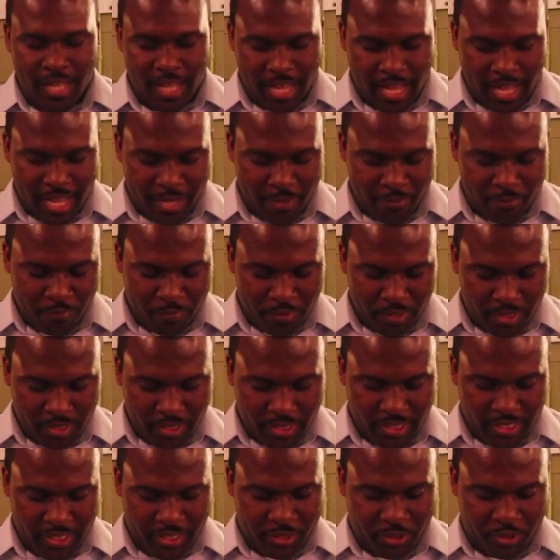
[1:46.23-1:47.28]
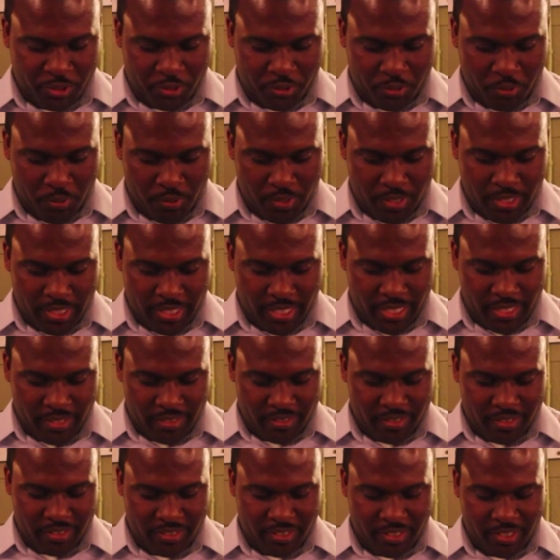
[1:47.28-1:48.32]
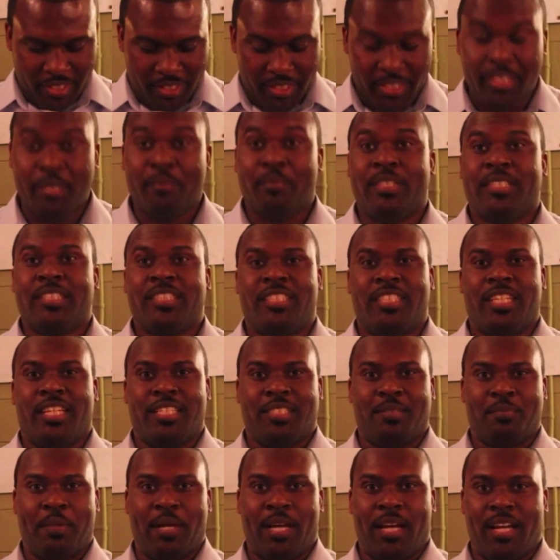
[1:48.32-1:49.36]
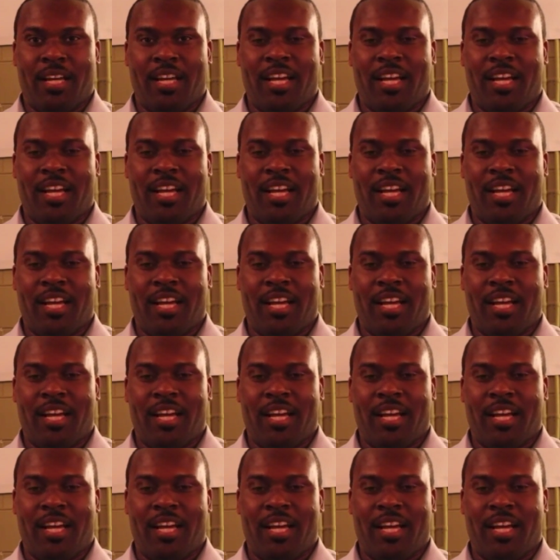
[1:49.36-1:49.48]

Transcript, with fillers: I really enjoy Edolyn's lemon chess pie.